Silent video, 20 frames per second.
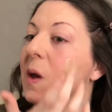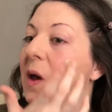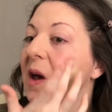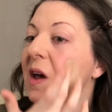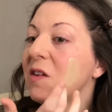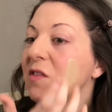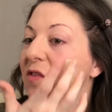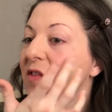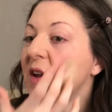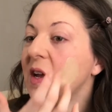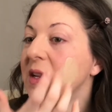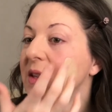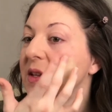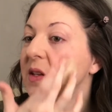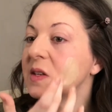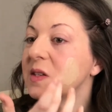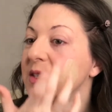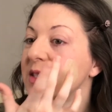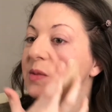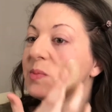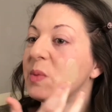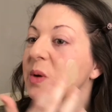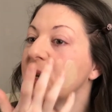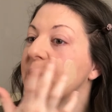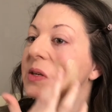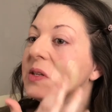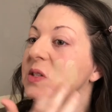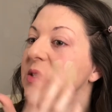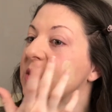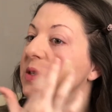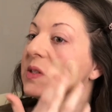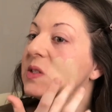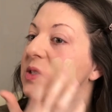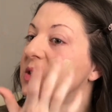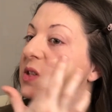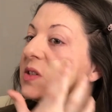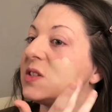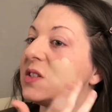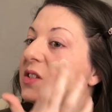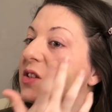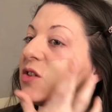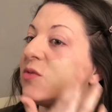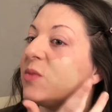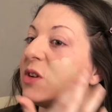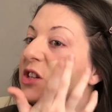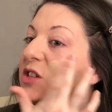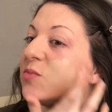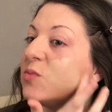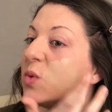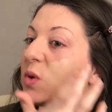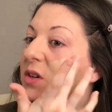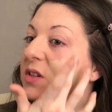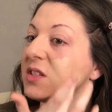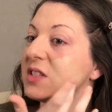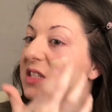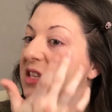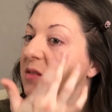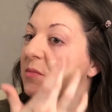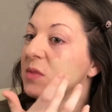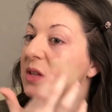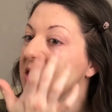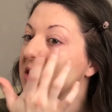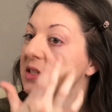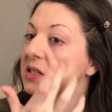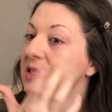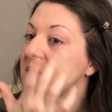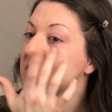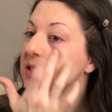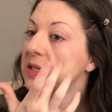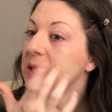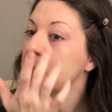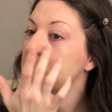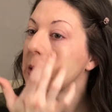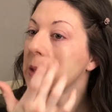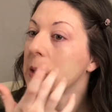I find that a sponge is just so much more seamless,